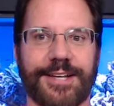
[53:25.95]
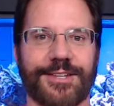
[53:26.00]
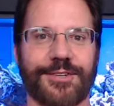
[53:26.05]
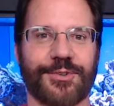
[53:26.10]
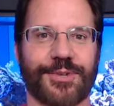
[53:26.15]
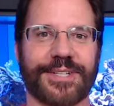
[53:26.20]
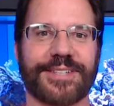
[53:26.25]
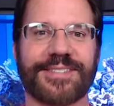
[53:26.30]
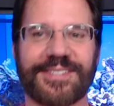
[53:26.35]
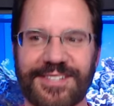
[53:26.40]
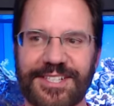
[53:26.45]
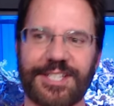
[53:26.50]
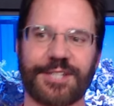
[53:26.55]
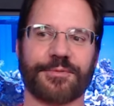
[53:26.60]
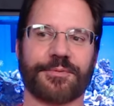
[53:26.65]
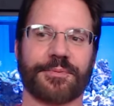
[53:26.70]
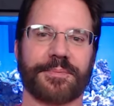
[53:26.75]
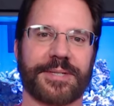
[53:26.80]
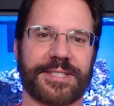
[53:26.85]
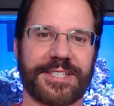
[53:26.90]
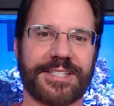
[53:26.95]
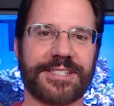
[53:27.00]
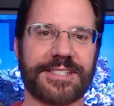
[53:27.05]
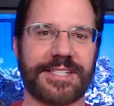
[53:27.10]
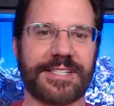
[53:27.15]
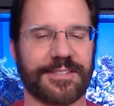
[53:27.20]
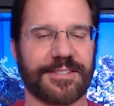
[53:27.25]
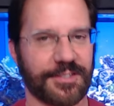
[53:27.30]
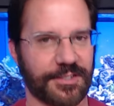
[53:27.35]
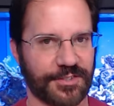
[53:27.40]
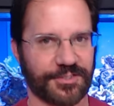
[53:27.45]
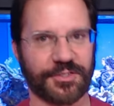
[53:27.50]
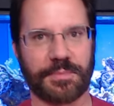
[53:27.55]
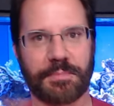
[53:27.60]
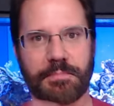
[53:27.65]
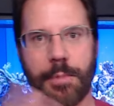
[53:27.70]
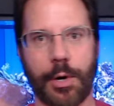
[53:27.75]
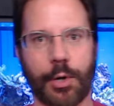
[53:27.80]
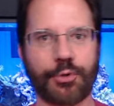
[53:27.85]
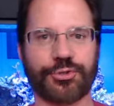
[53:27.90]
You can see them from a distance, and there's
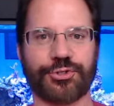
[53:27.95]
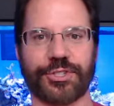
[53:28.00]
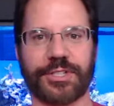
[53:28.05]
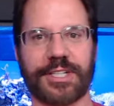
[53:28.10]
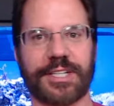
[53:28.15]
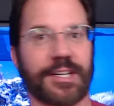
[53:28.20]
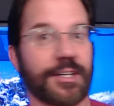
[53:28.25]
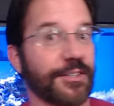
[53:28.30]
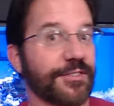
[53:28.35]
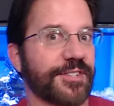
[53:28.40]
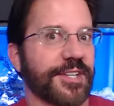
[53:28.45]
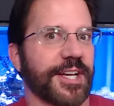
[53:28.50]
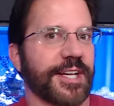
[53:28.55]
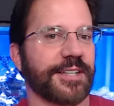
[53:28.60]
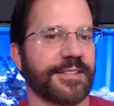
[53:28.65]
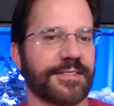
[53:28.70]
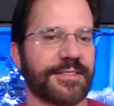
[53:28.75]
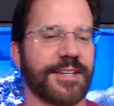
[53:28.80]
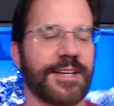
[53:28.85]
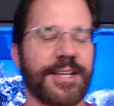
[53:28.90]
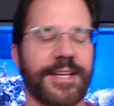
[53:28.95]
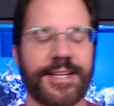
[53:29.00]
some motion. It looks nice.